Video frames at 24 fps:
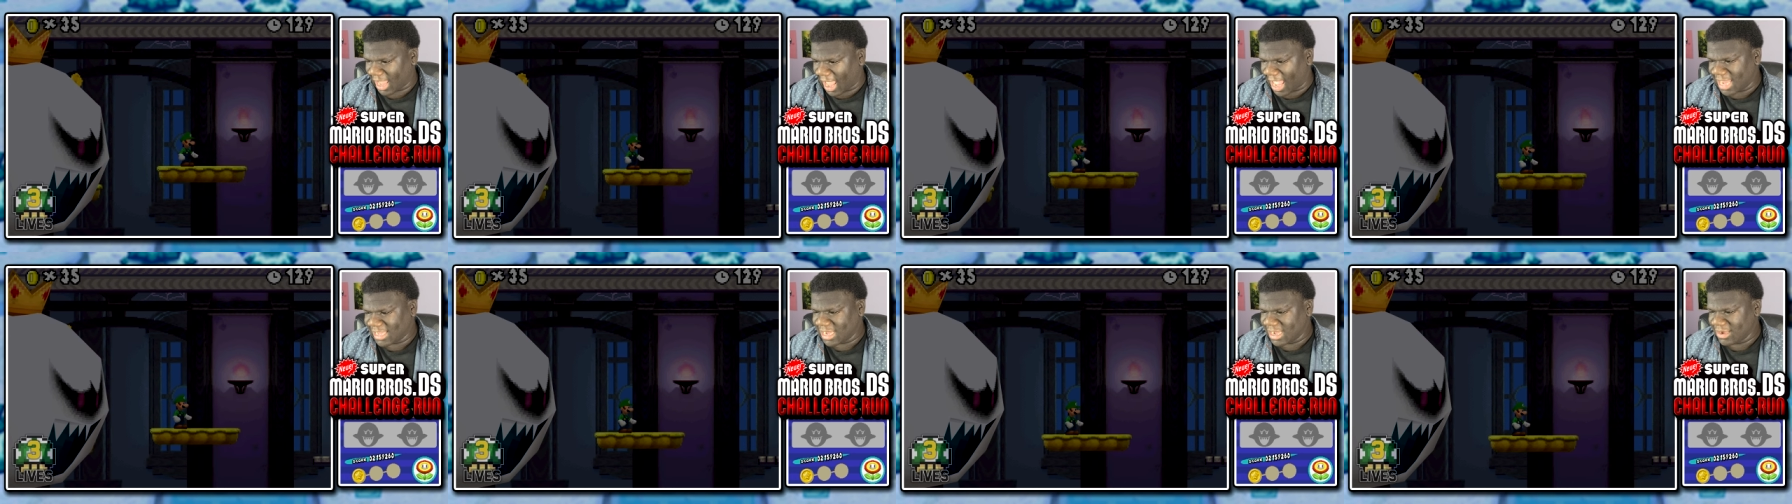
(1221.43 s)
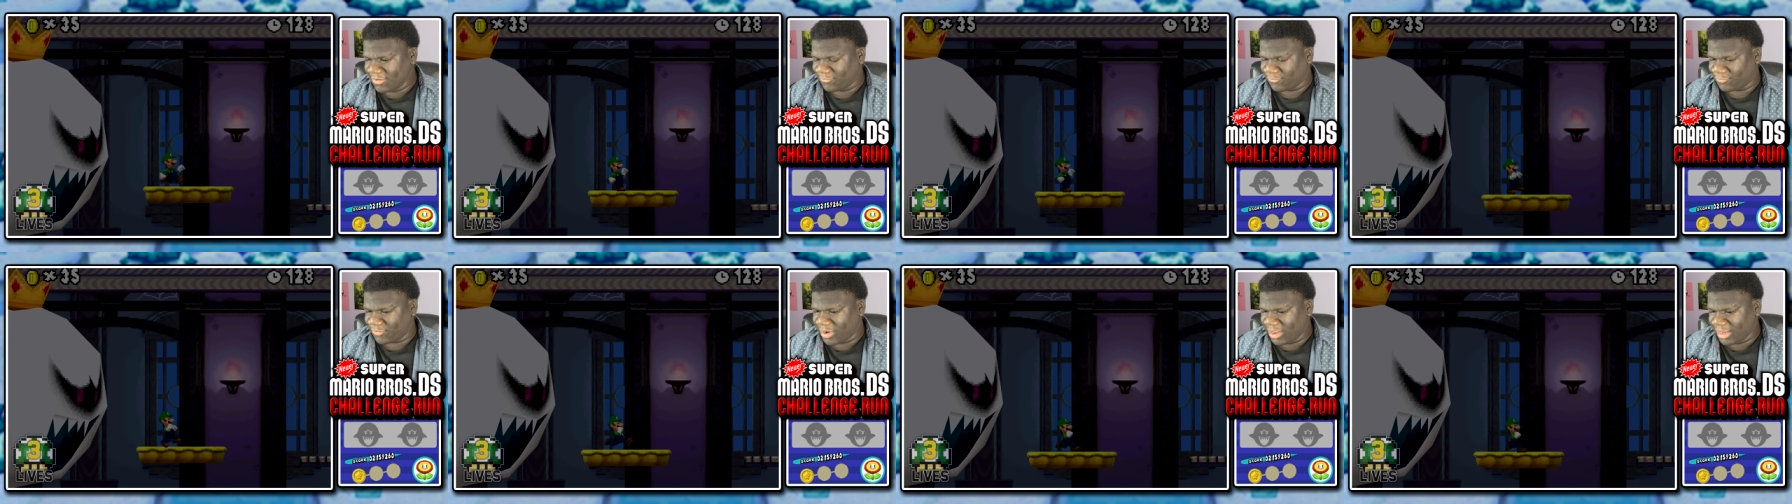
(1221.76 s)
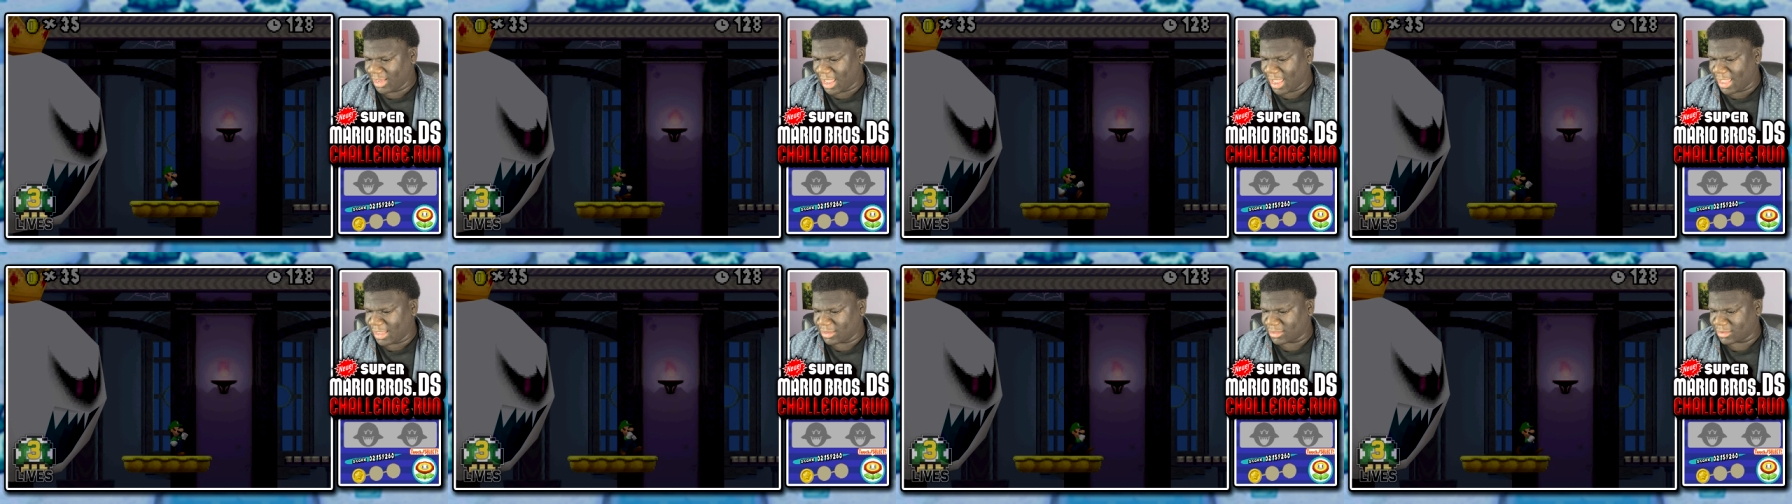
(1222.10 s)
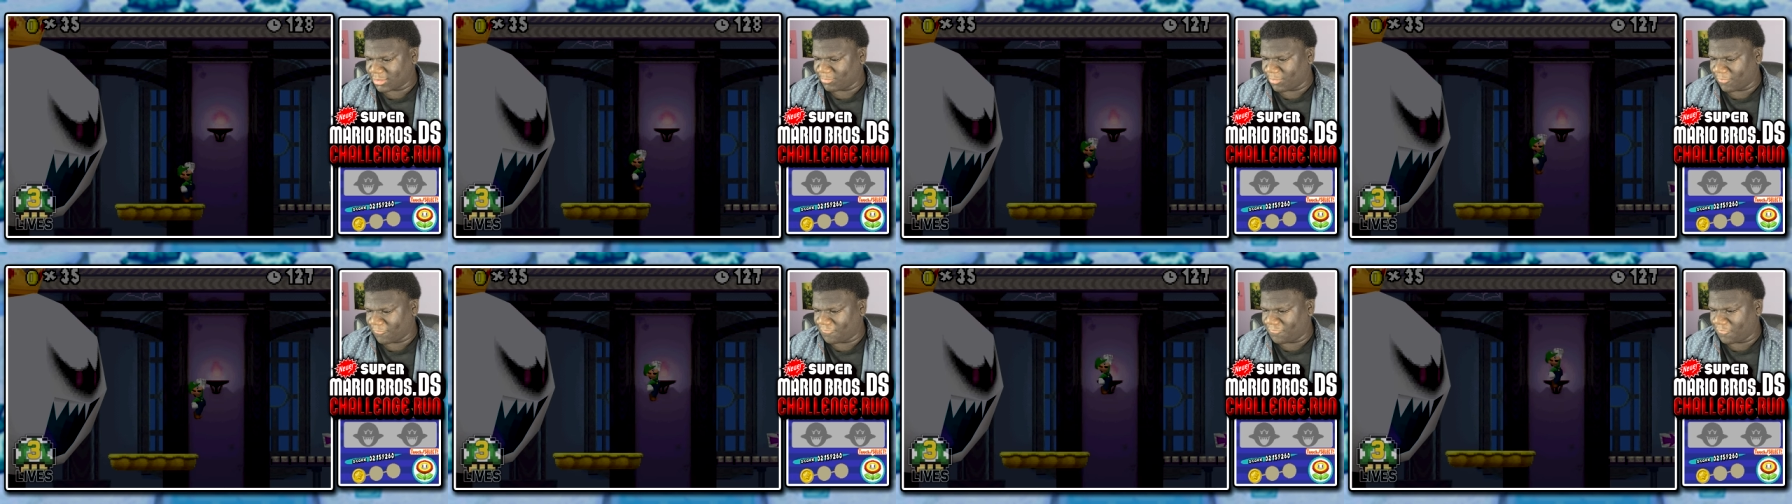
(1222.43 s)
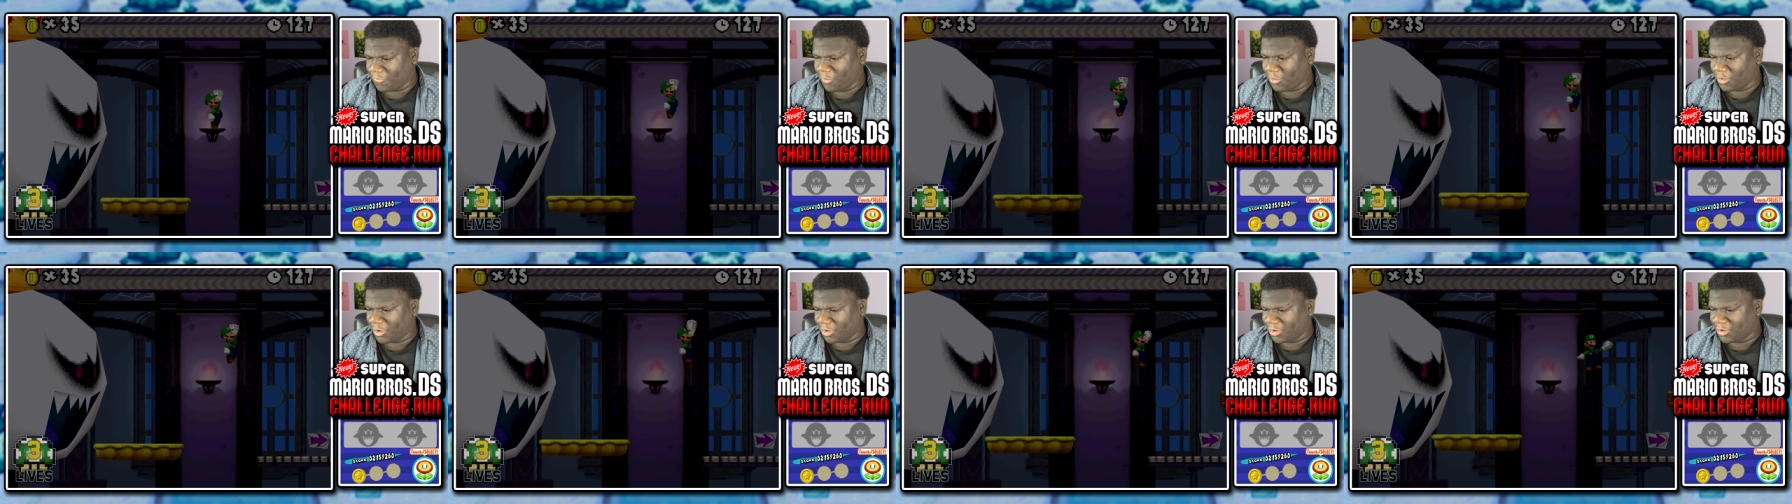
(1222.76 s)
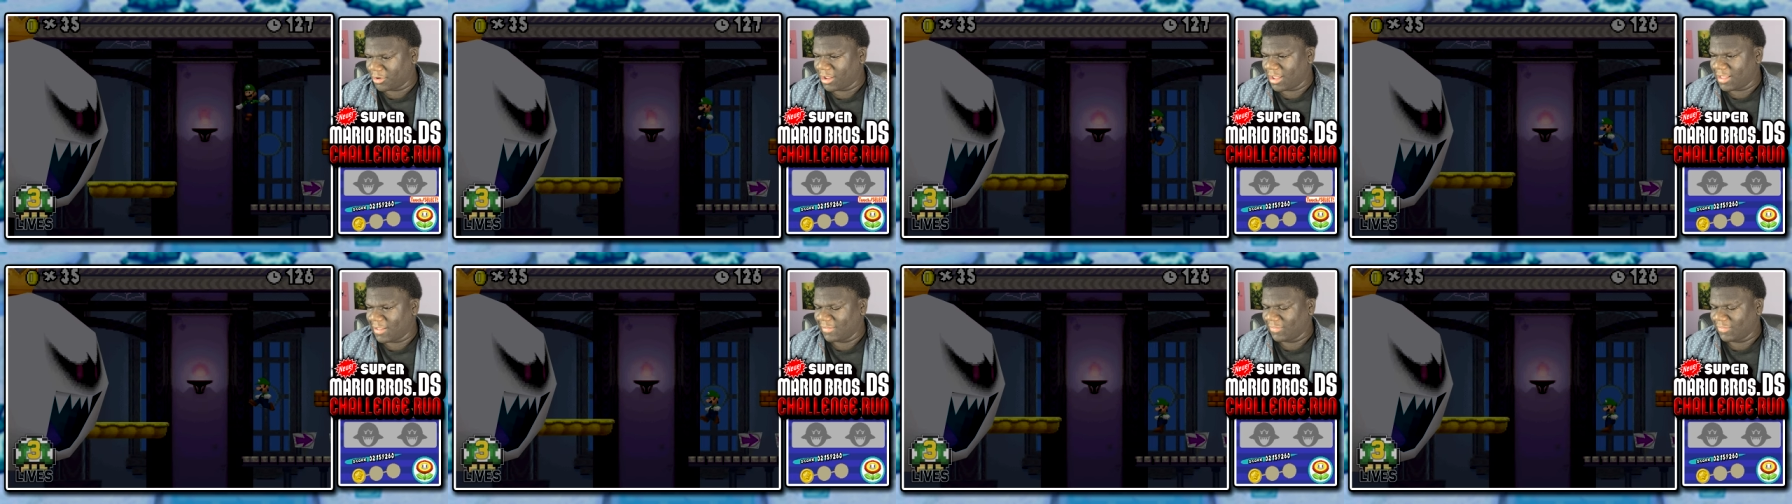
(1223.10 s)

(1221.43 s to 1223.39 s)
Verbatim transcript: I didn't realize before,